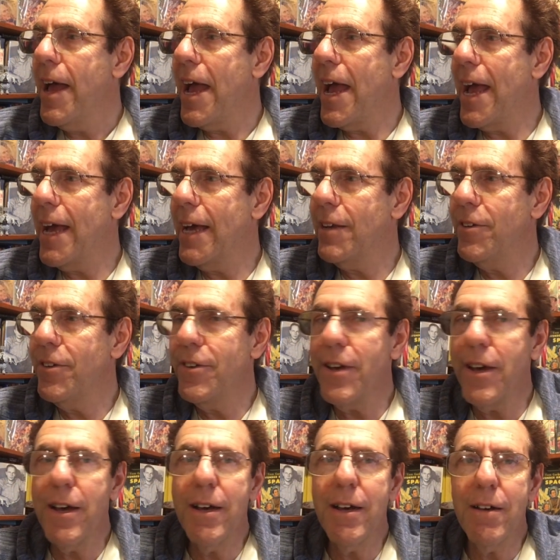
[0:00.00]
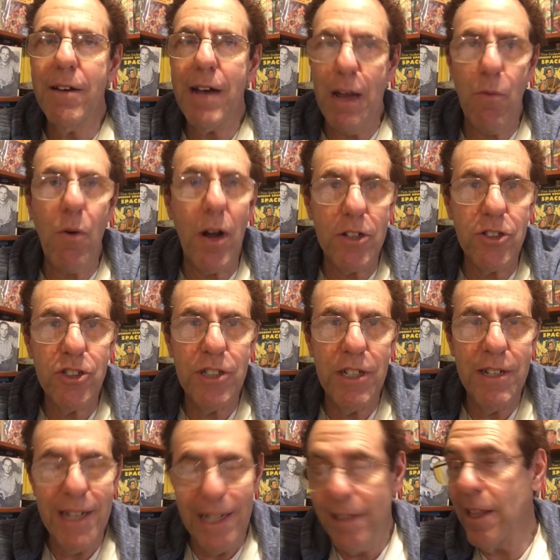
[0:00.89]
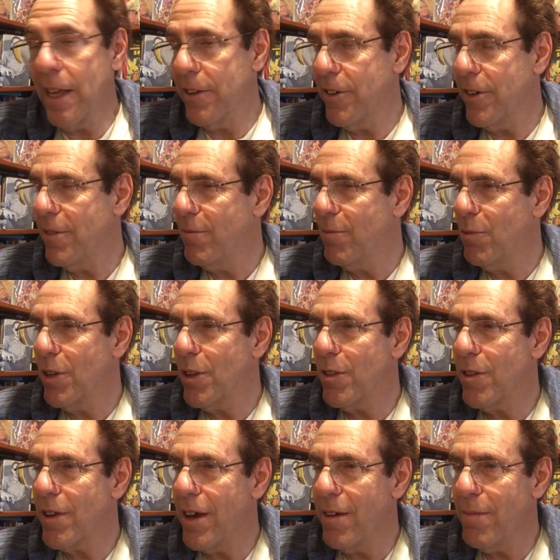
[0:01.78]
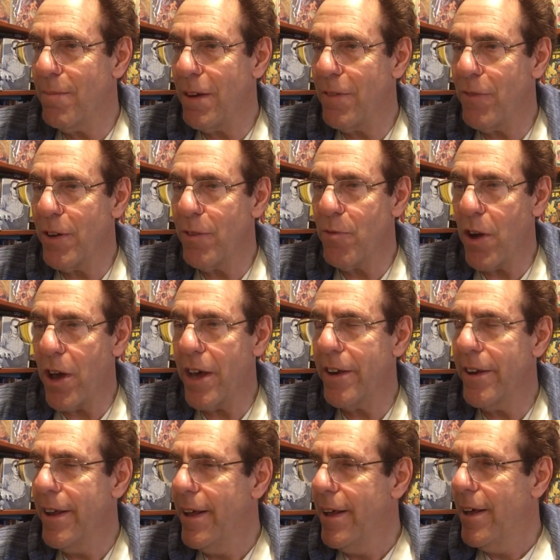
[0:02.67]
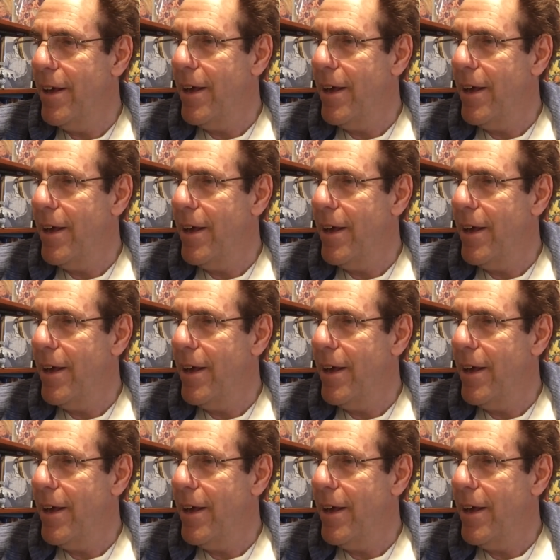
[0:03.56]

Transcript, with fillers: and uh, I watched it in London with uh, my friend Ron,